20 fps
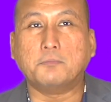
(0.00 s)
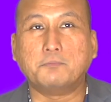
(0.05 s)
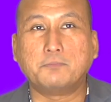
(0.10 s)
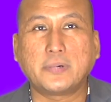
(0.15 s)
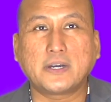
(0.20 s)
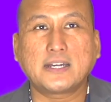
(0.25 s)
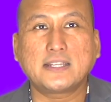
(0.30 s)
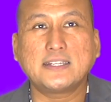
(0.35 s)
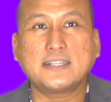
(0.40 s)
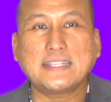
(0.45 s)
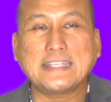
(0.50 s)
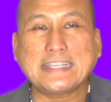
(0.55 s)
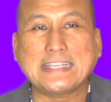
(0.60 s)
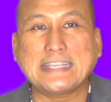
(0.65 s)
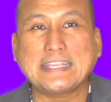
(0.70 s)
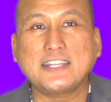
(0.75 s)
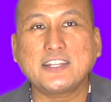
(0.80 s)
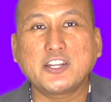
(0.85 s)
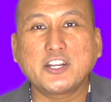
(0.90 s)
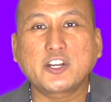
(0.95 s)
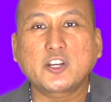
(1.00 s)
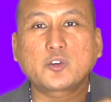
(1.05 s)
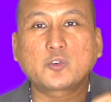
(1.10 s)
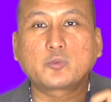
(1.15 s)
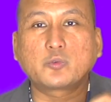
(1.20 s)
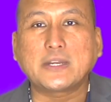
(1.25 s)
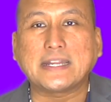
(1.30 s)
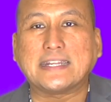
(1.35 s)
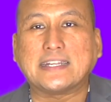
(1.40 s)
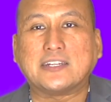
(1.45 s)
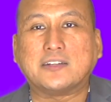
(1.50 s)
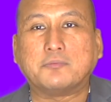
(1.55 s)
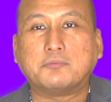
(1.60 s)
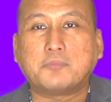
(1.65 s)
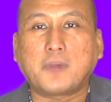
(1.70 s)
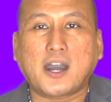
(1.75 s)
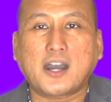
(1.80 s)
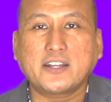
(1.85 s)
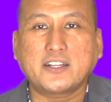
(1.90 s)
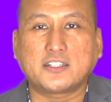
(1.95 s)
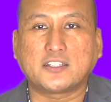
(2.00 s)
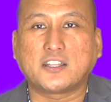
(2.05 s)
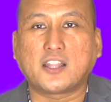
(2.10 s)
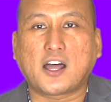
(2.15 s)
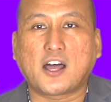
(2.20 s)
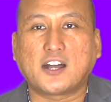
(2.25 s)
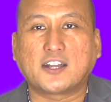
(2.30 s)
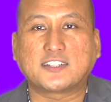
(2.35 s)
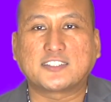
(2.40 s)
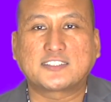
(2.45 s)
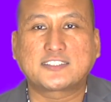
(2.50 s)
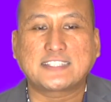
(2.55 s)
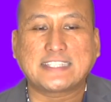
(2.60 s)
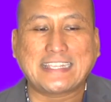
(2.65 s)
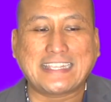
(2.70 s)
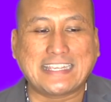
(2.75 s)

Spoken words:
But in her written monologues,